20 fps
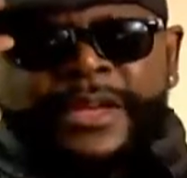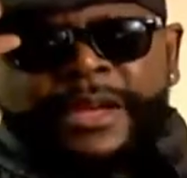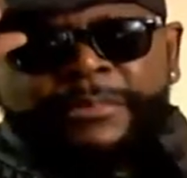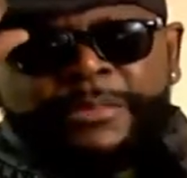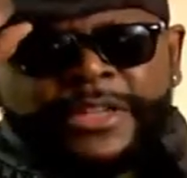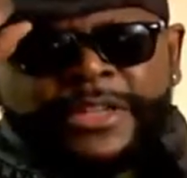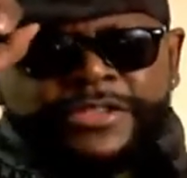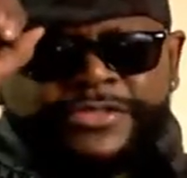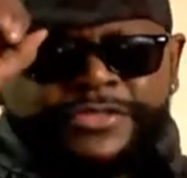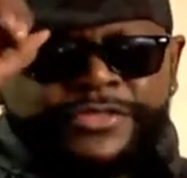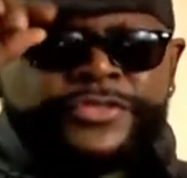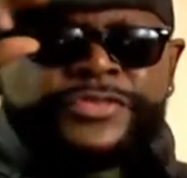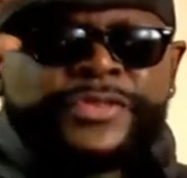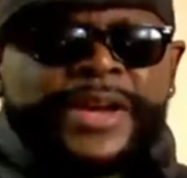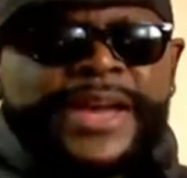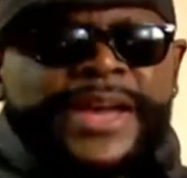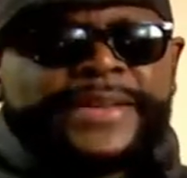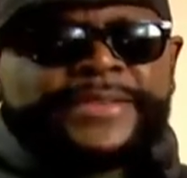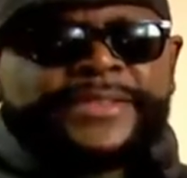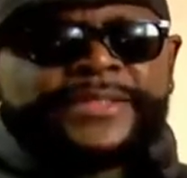I mean, you
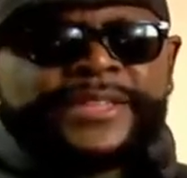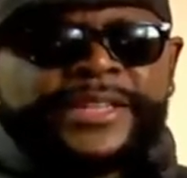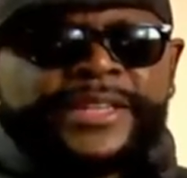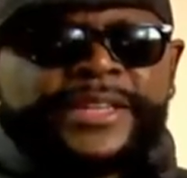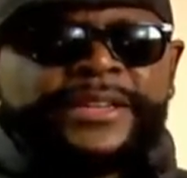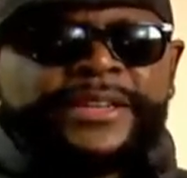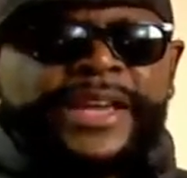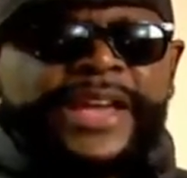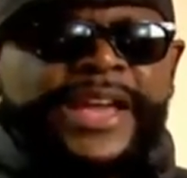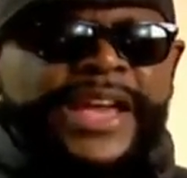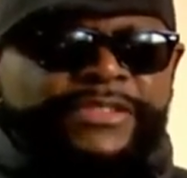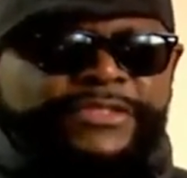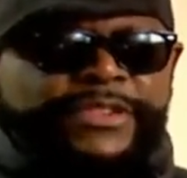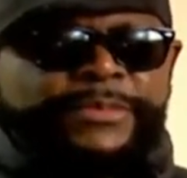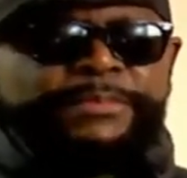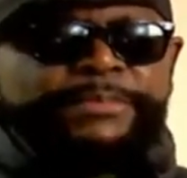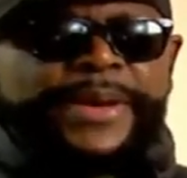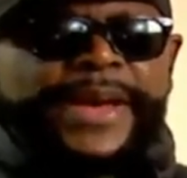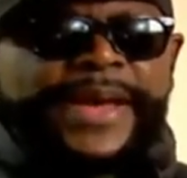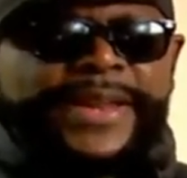tried to tell
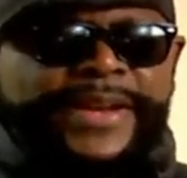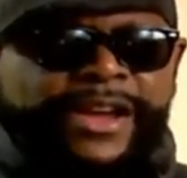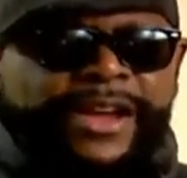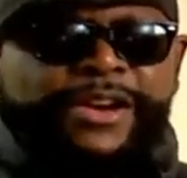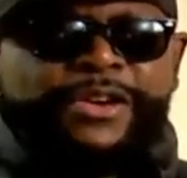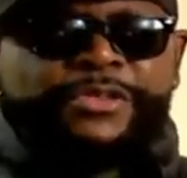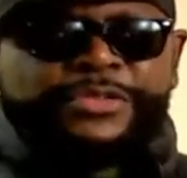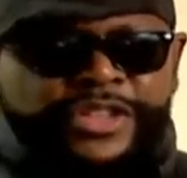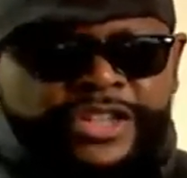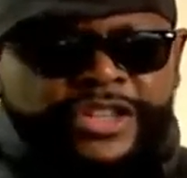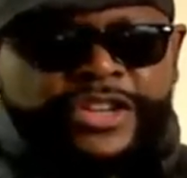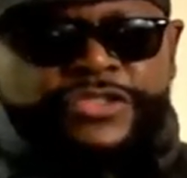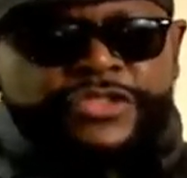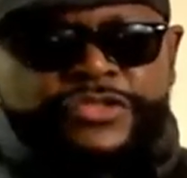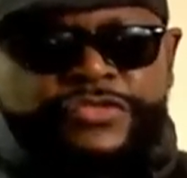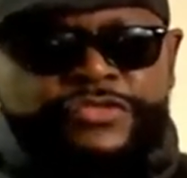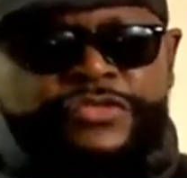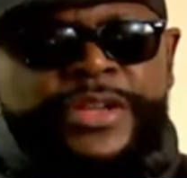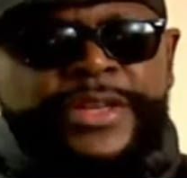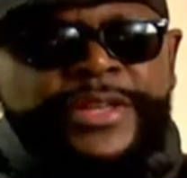everybody on the
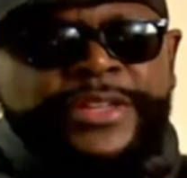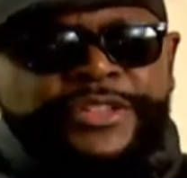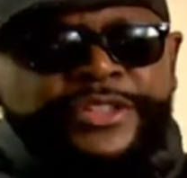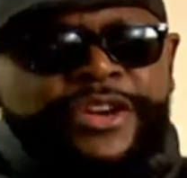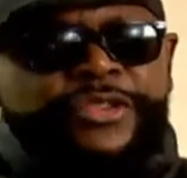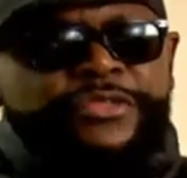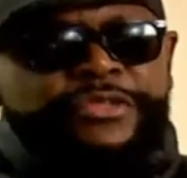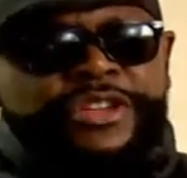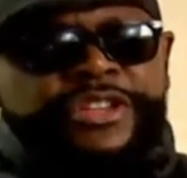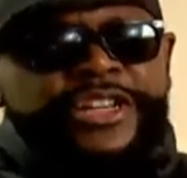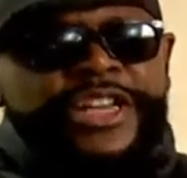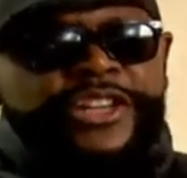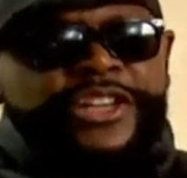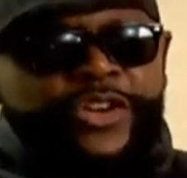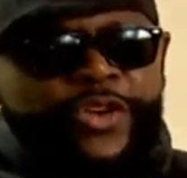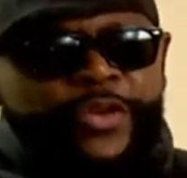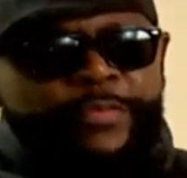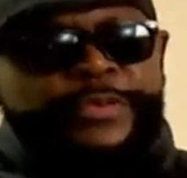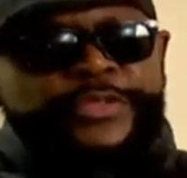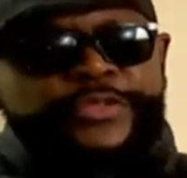cool, don't click
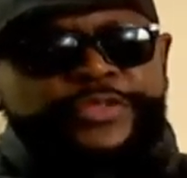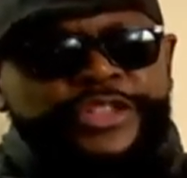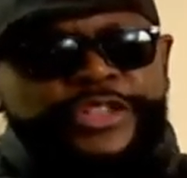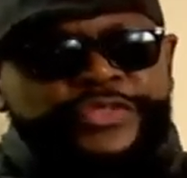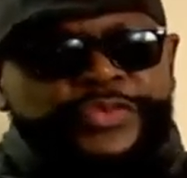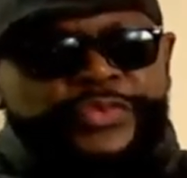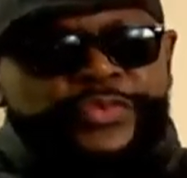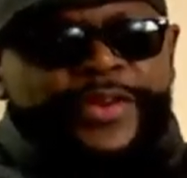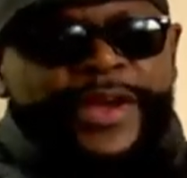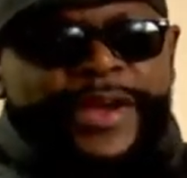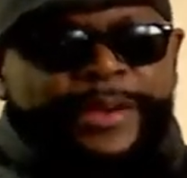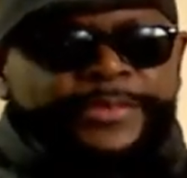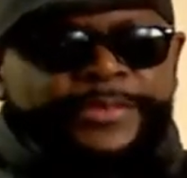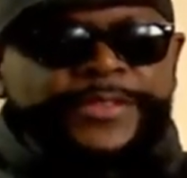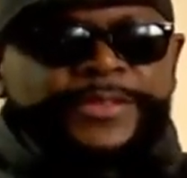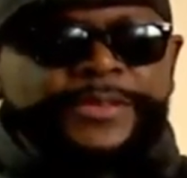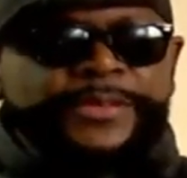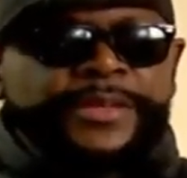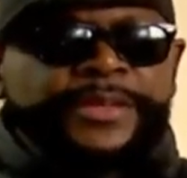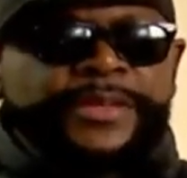on Patricia
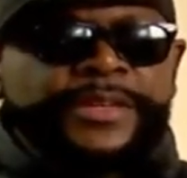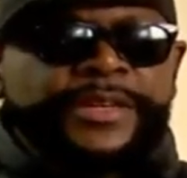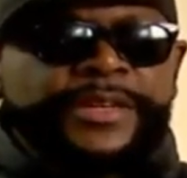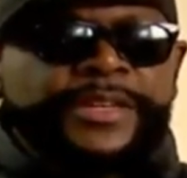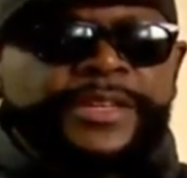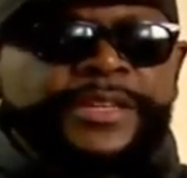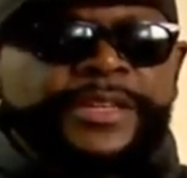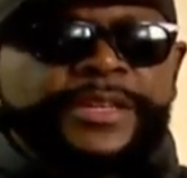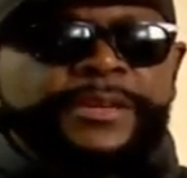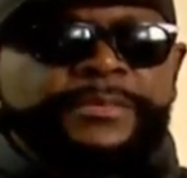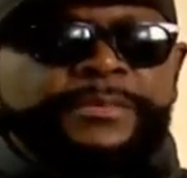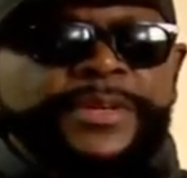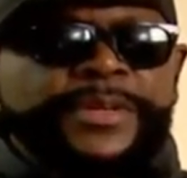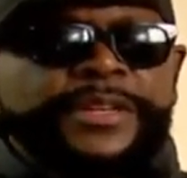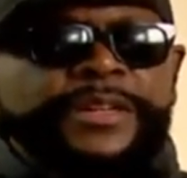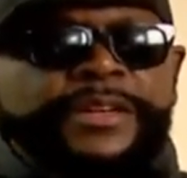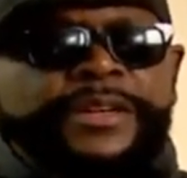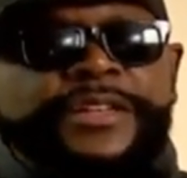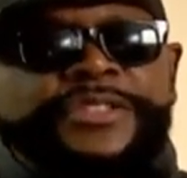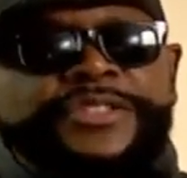Robinson
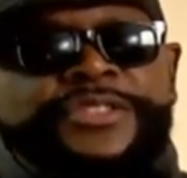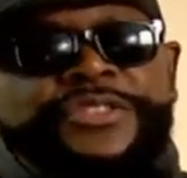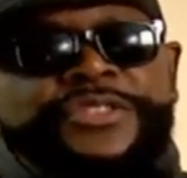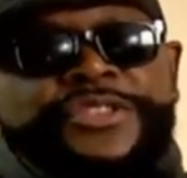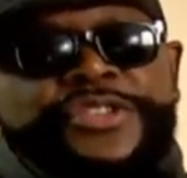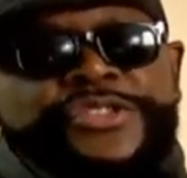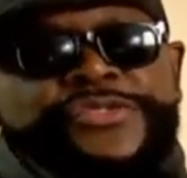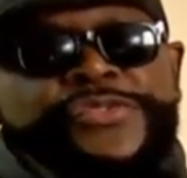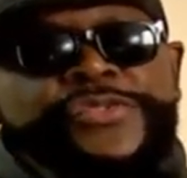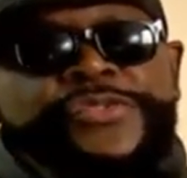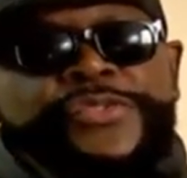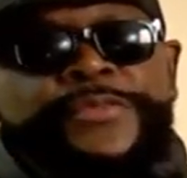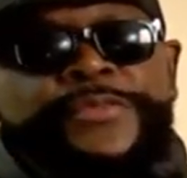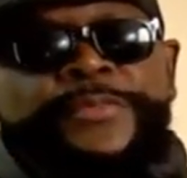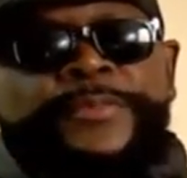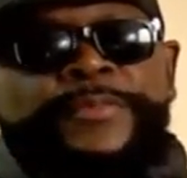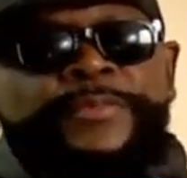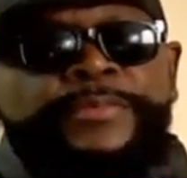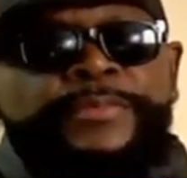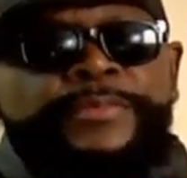because you knew
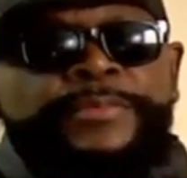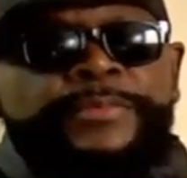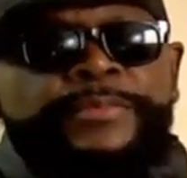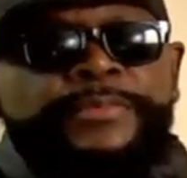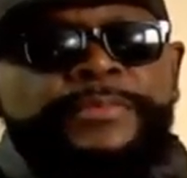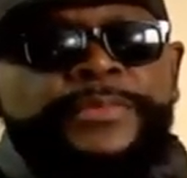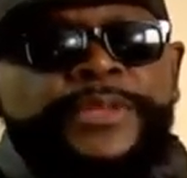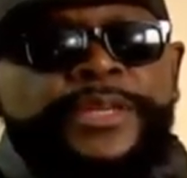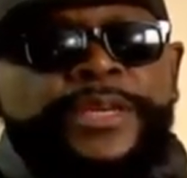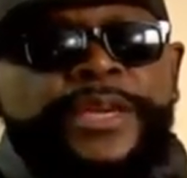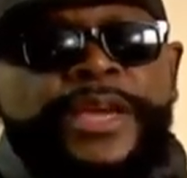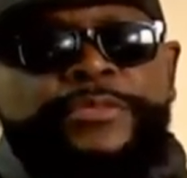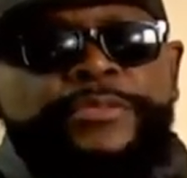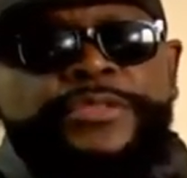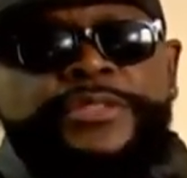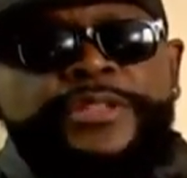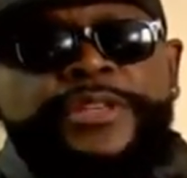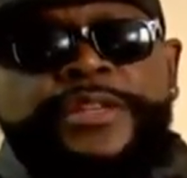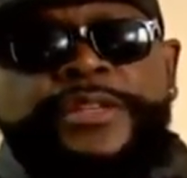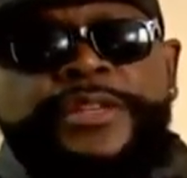the cat
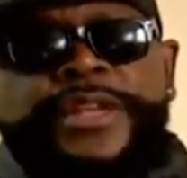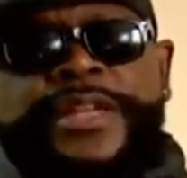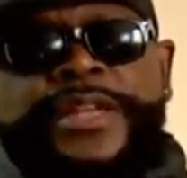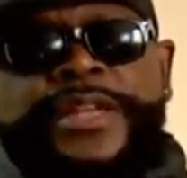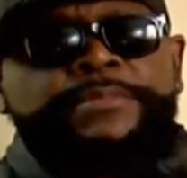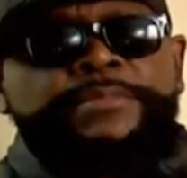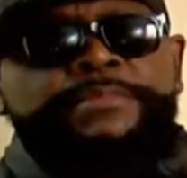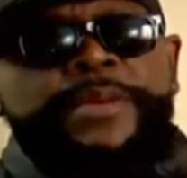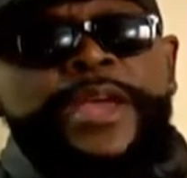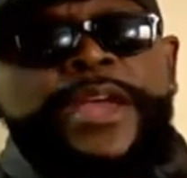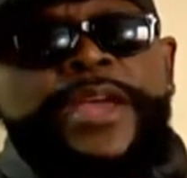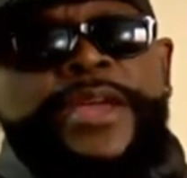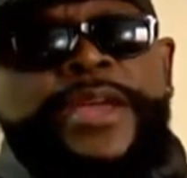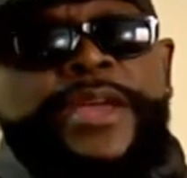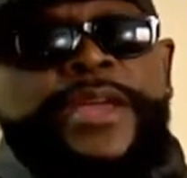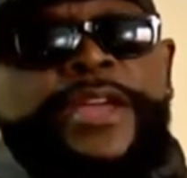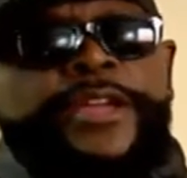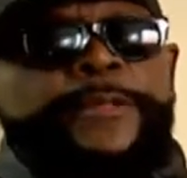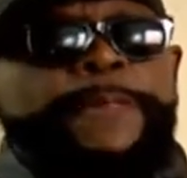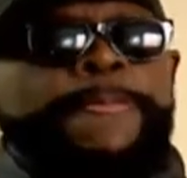was getting the
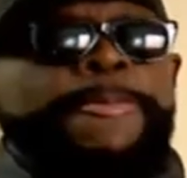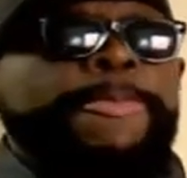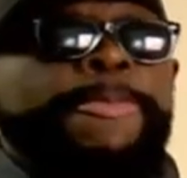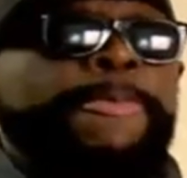bag